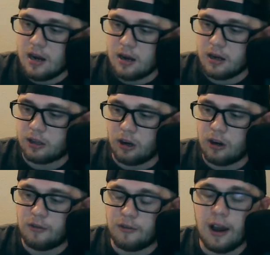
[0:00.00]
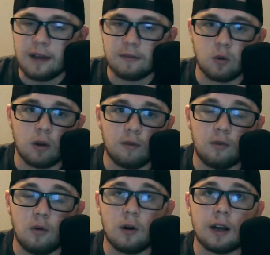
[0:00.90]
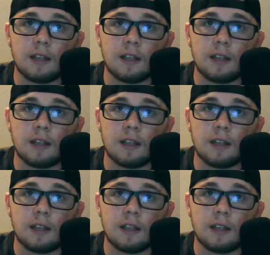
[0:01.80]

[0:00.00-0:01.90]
here, 35-24.